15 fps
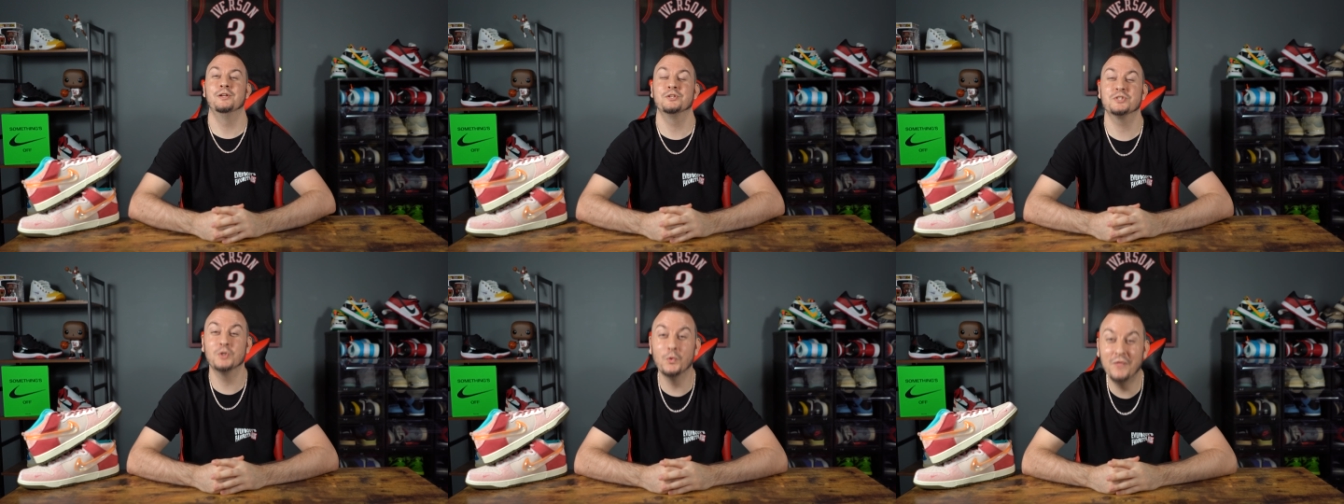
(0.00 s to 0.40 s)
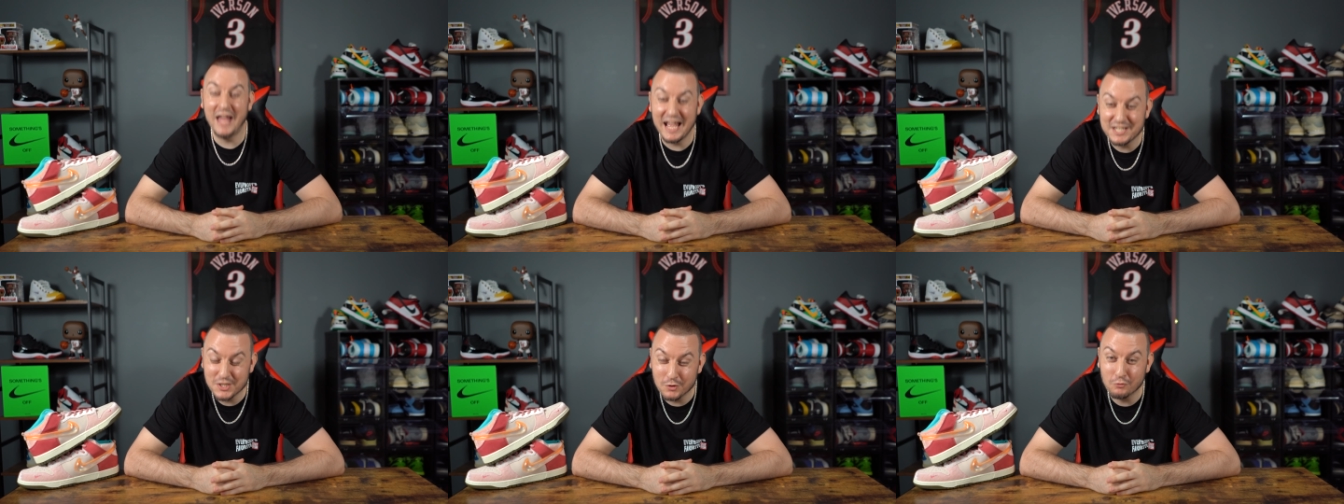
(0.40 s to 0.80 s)
So
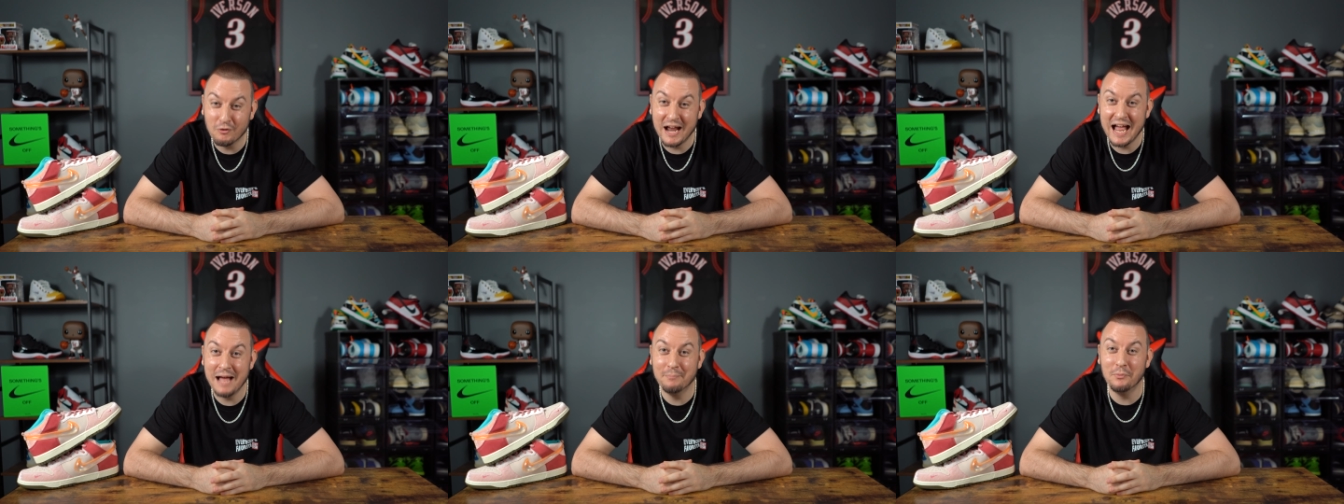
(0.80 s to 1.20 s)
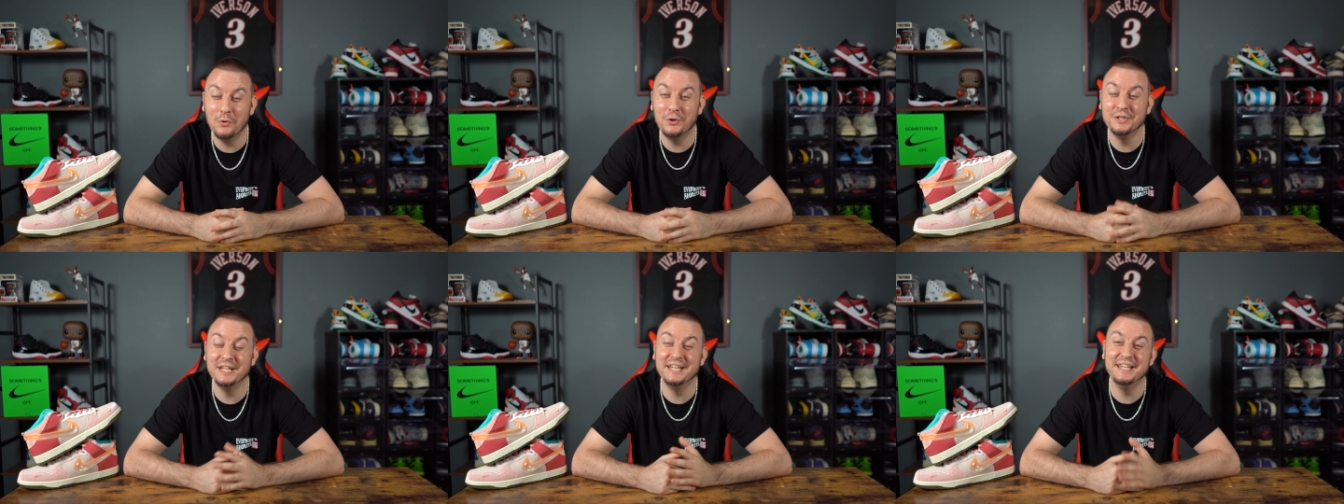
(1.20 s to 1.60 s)
that's a wrap
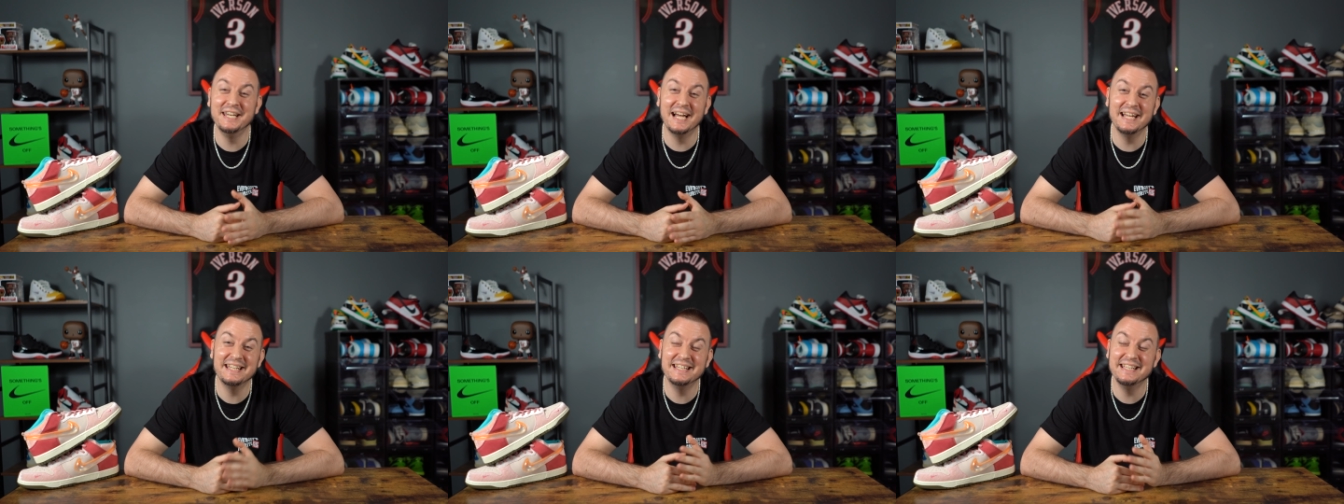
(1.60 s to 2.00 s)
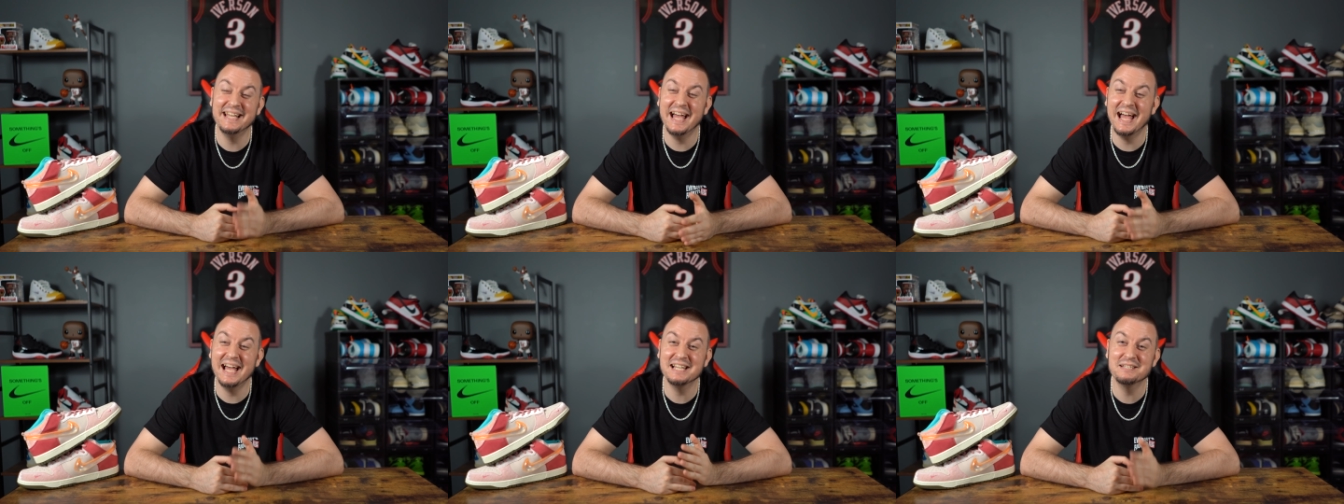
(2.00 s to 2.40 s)
on the
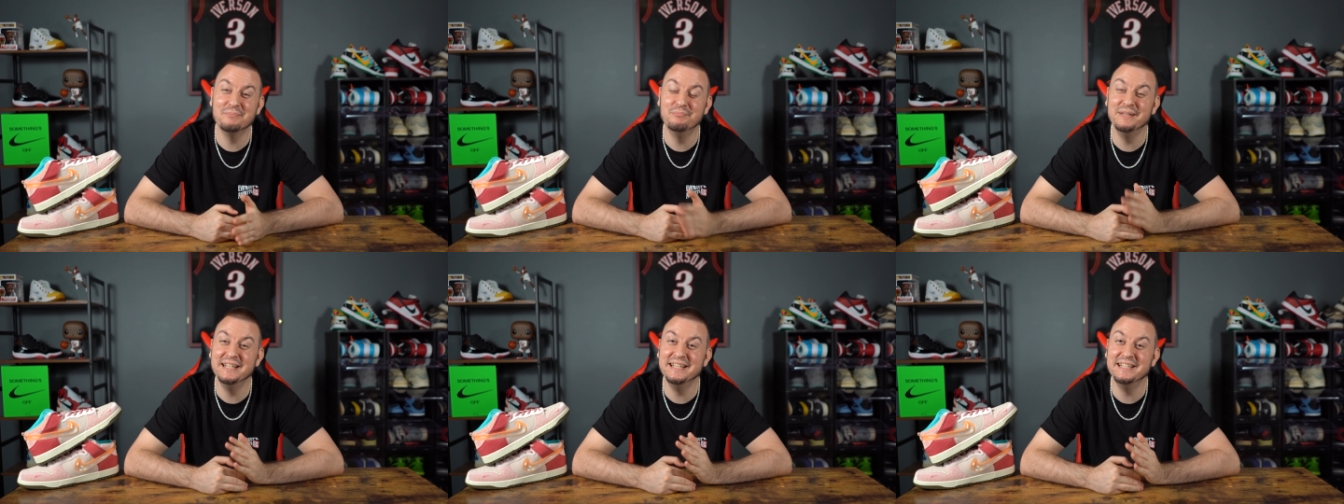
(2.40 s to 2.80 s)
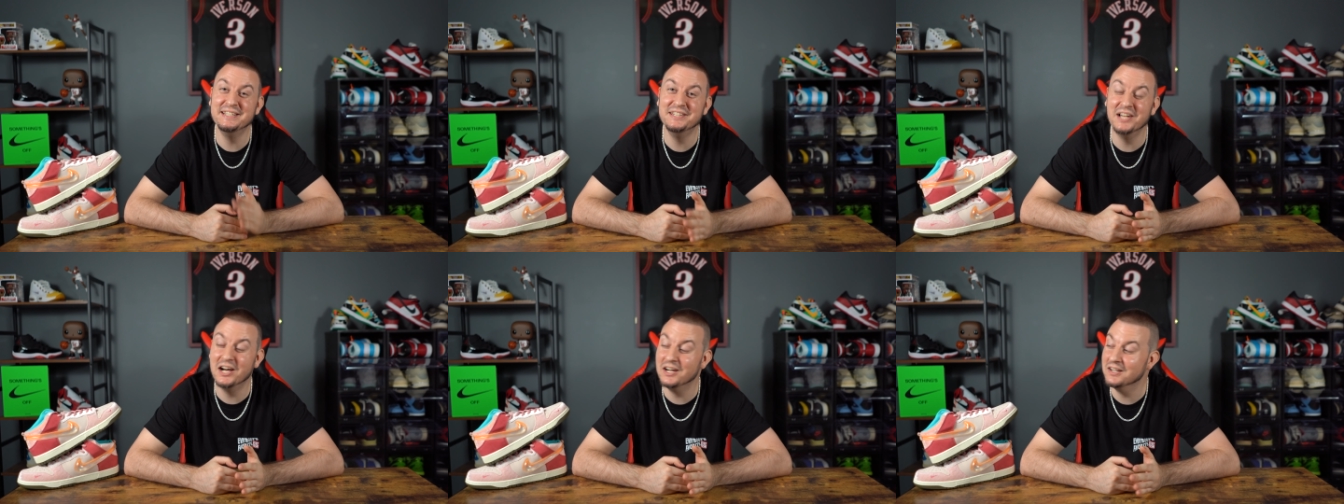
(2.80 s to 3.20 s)
Nike
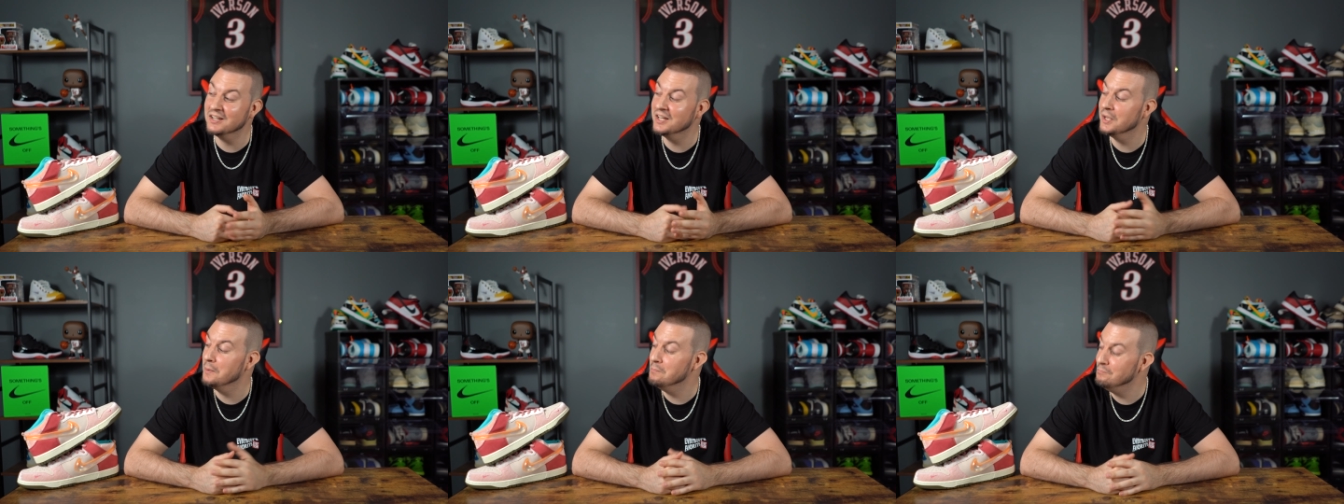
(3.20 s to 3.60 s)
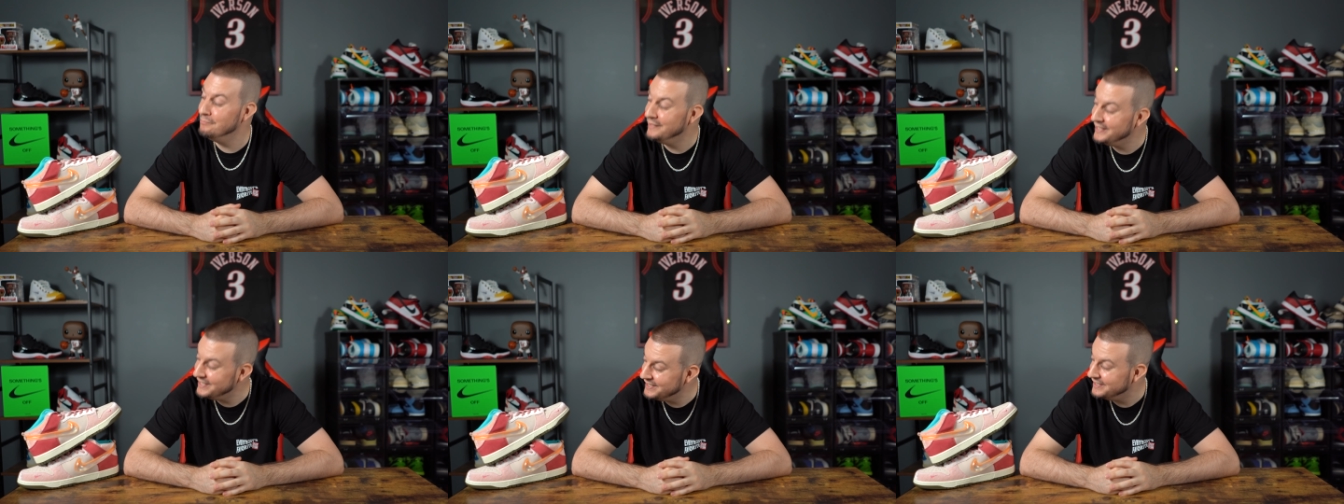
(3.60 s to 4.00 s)
SB Dunk
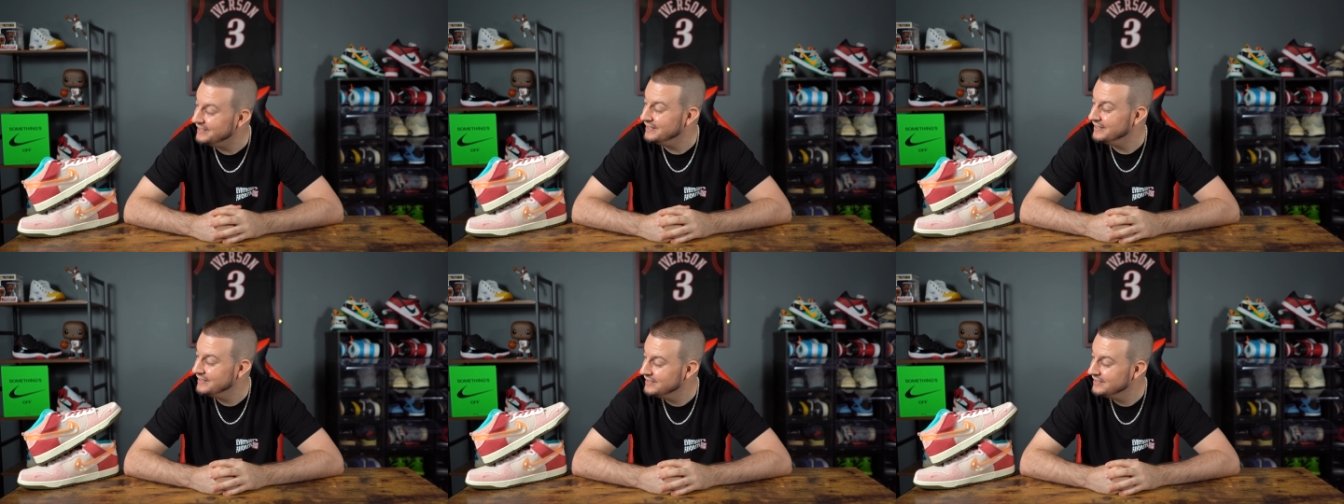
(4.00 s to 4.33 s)
Mid.